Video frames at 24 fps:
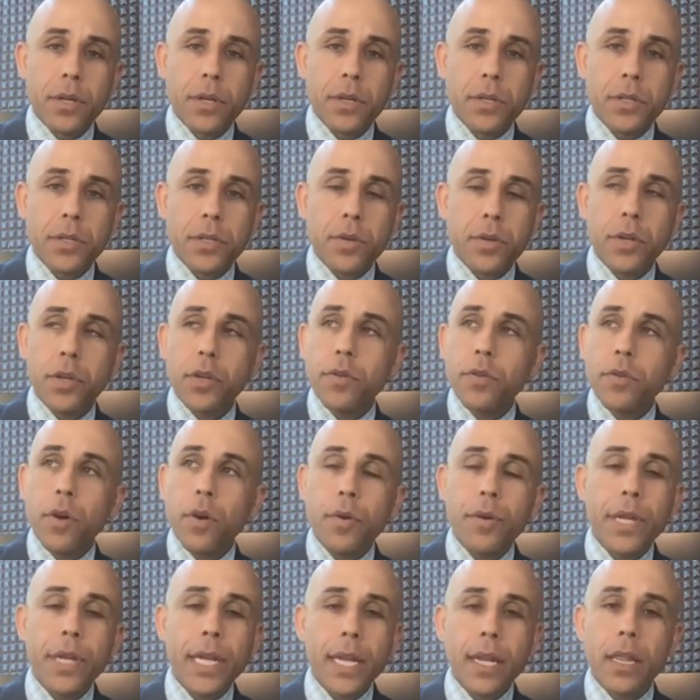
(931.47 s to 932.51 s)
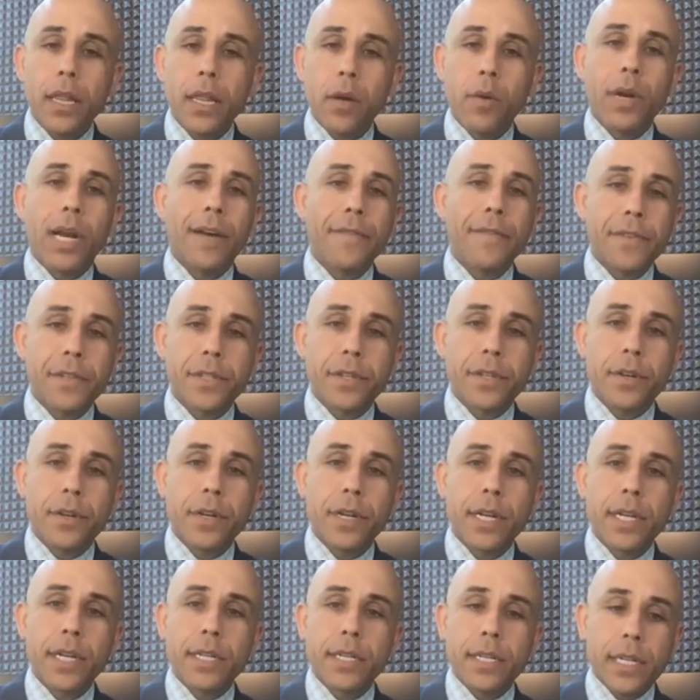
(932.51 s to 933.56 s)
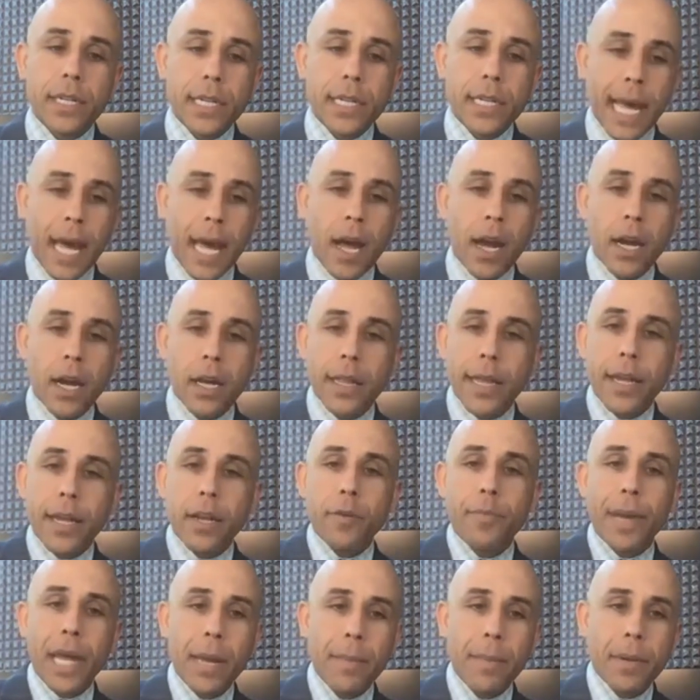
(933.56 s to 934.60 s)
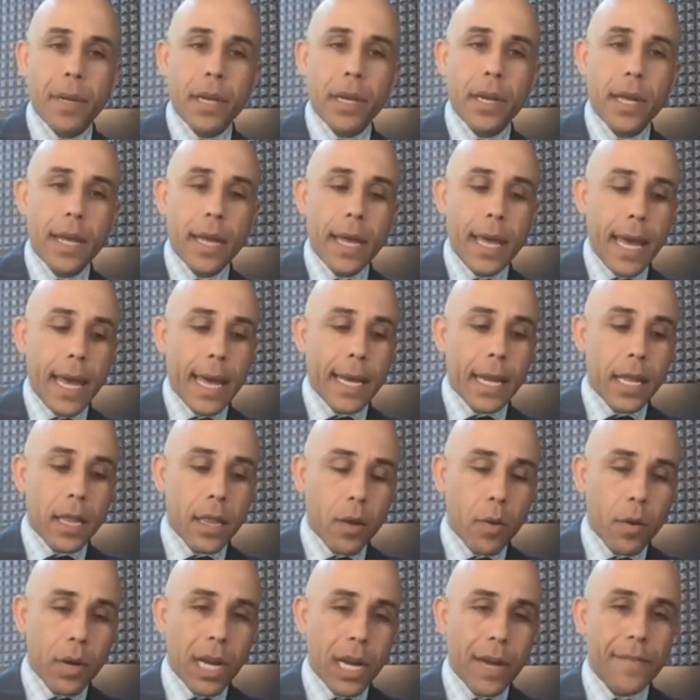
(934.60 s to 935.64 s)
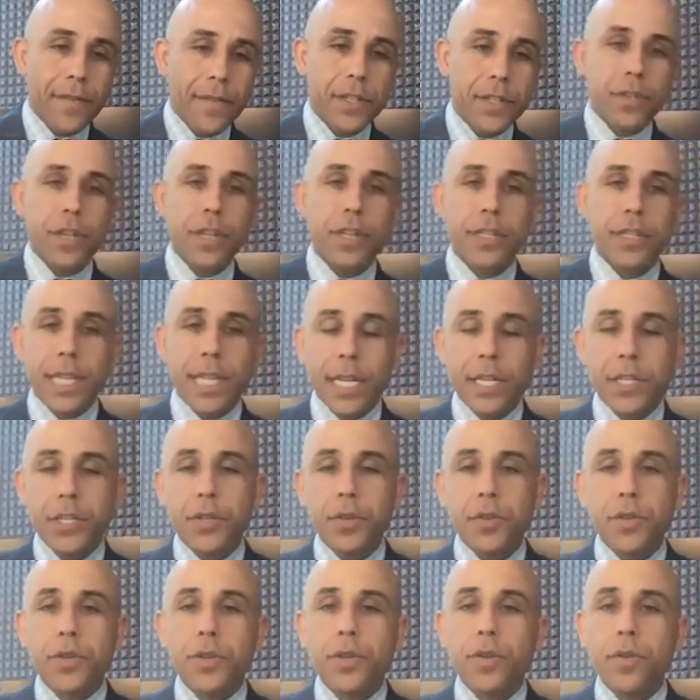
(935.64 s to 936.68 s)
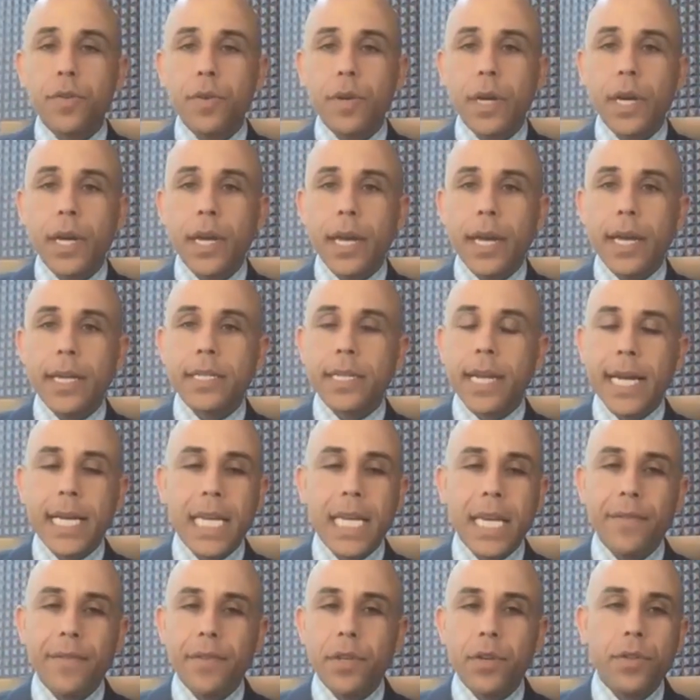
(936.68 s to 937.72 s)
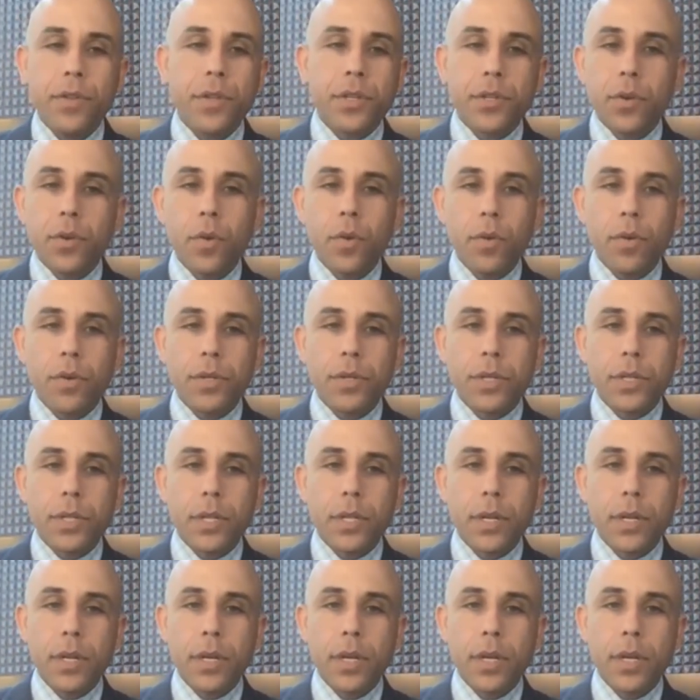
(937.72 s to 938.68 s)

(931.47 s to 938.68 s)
So you don't need a loan officer to calculate your payment. And the loan officer that says you do is not giving you the tools.